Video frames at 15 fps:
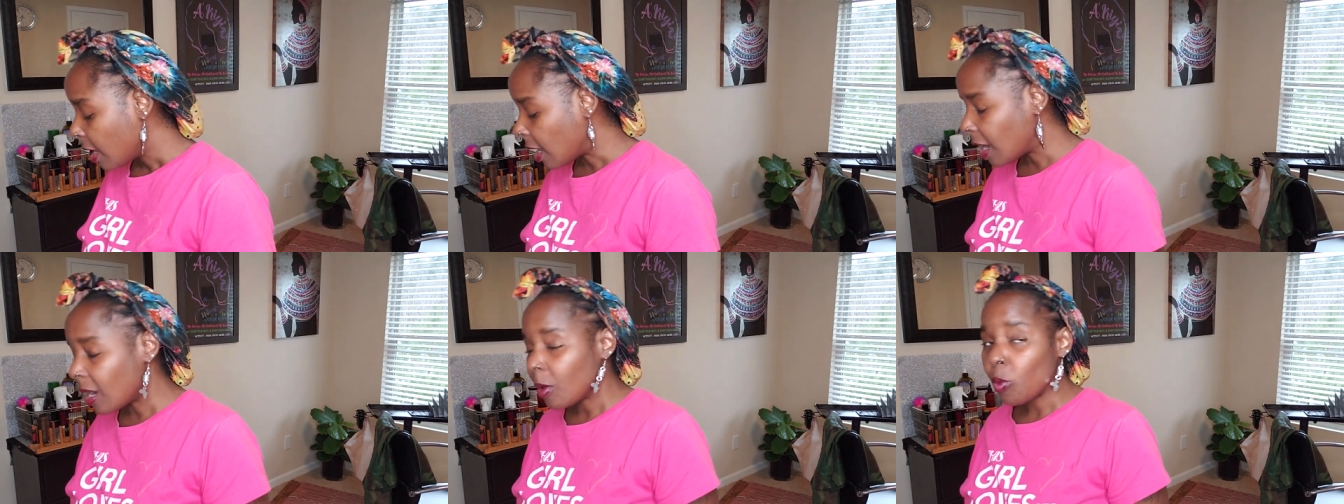
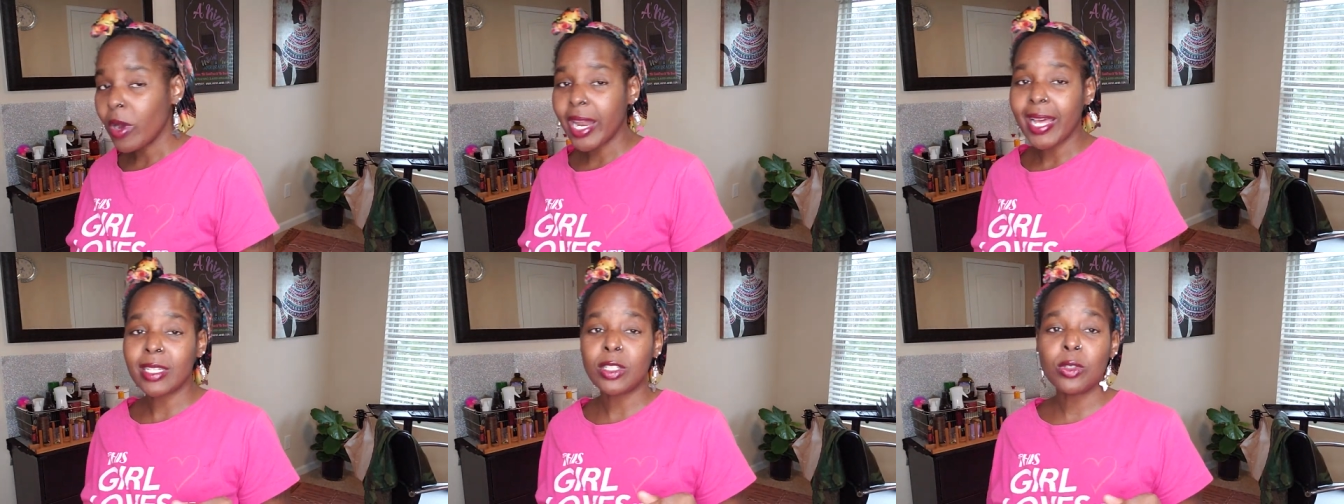Um,
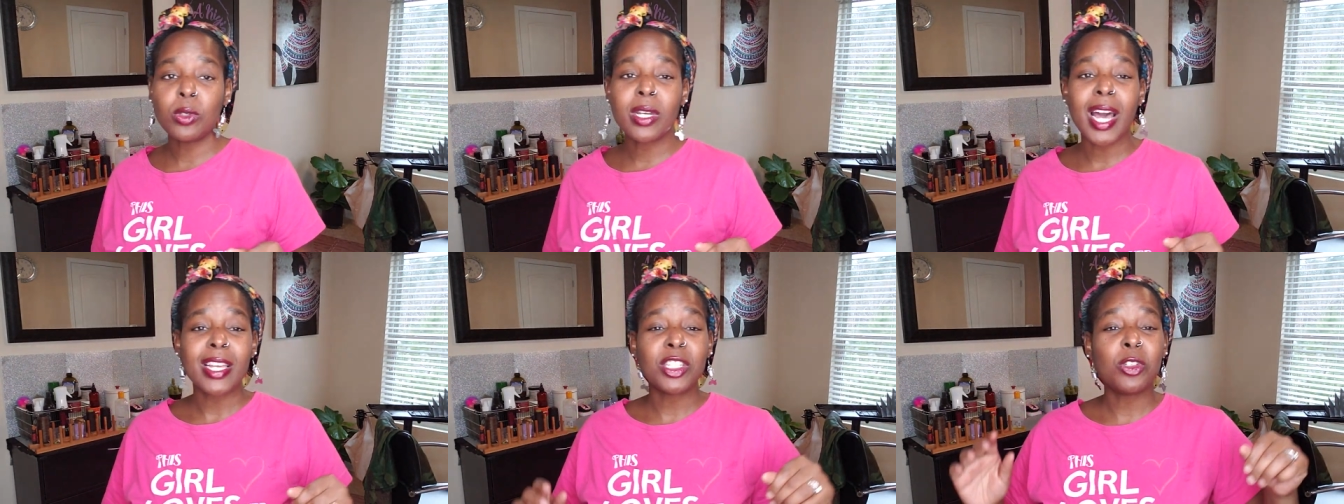what I do, you
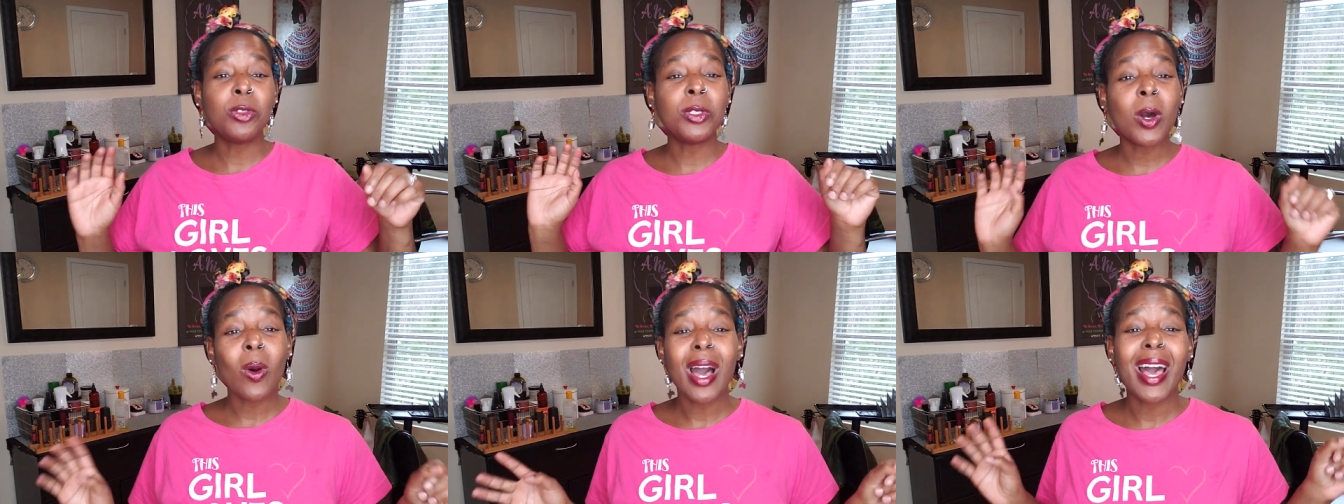guys, you
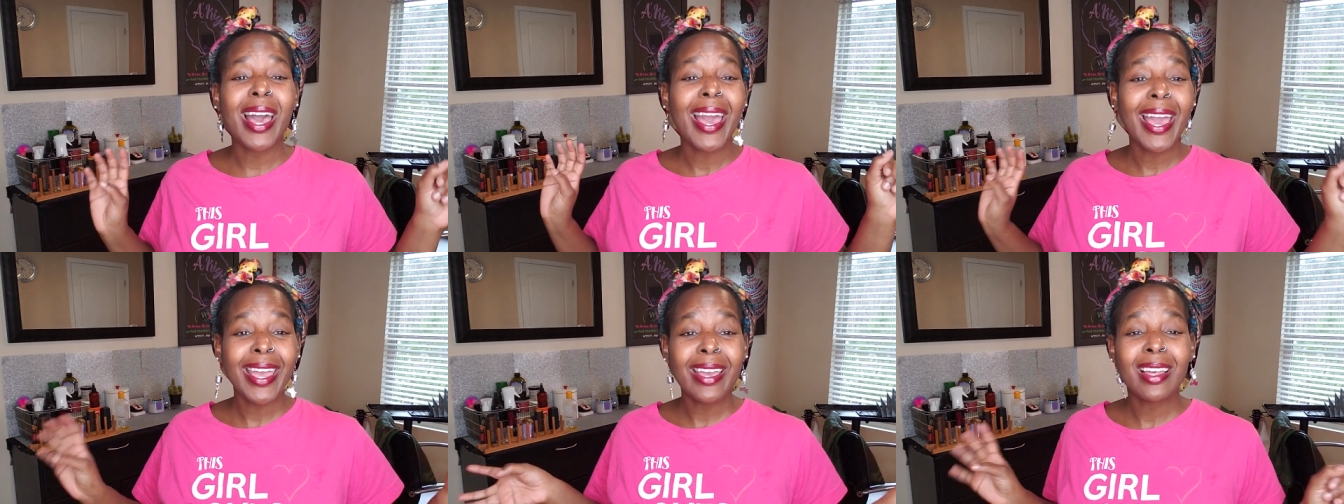know I
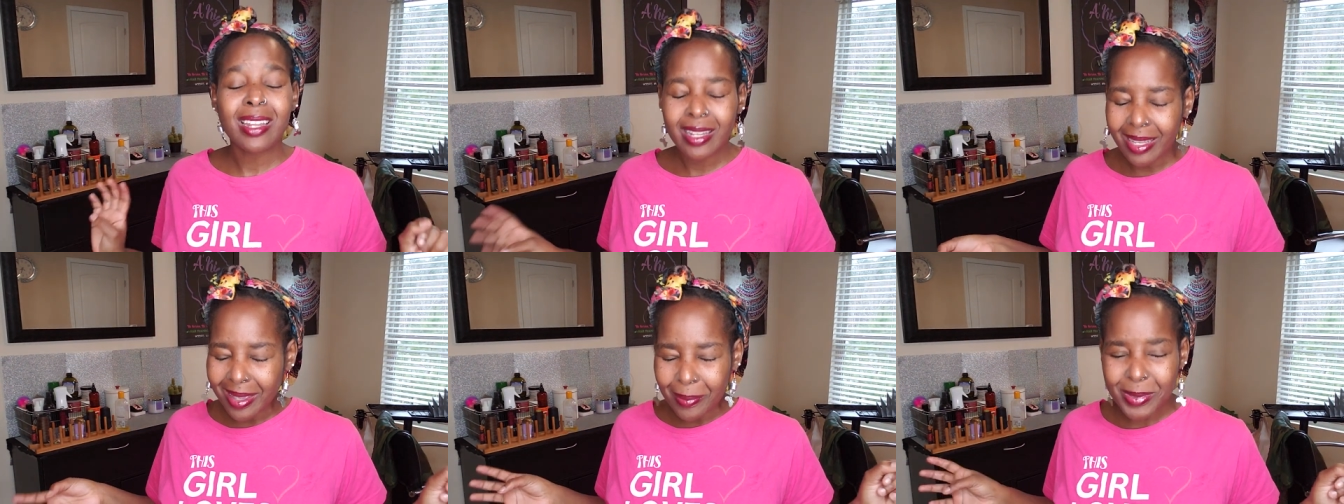hate
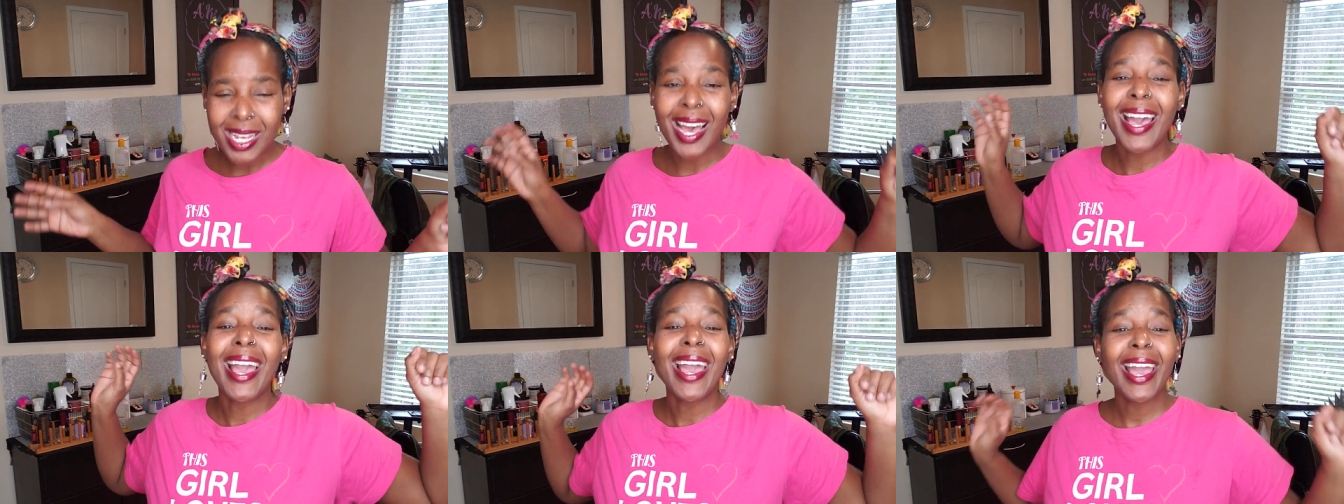clips.
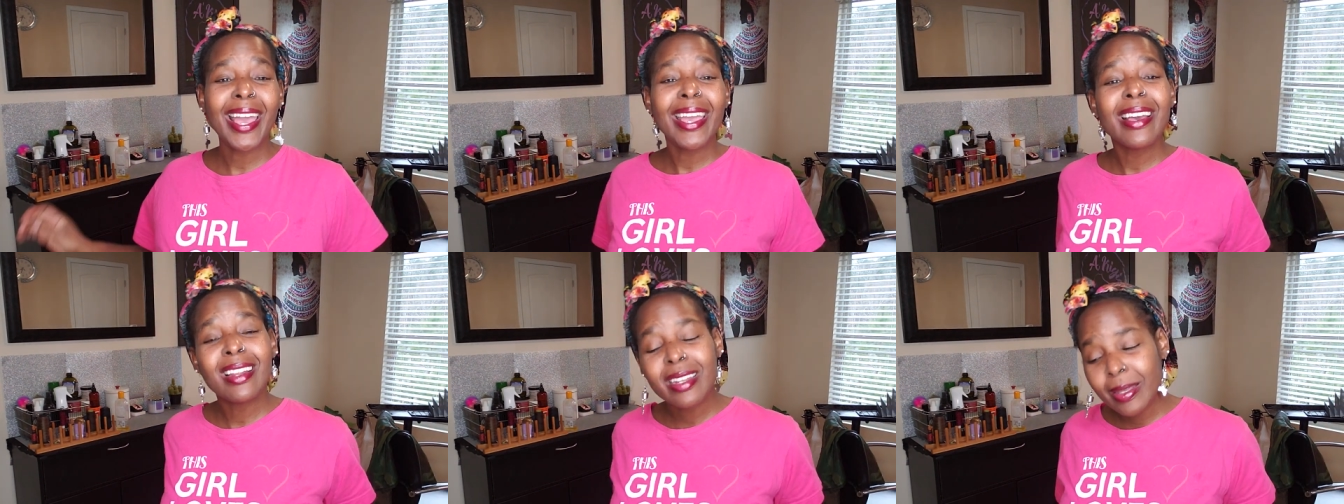I
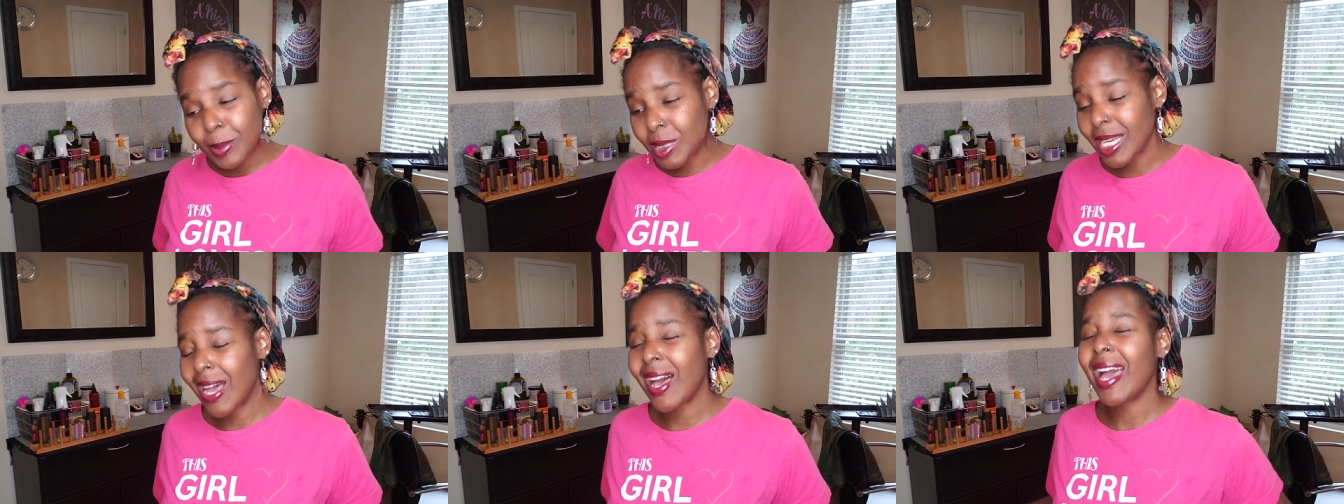hate clips, y'all.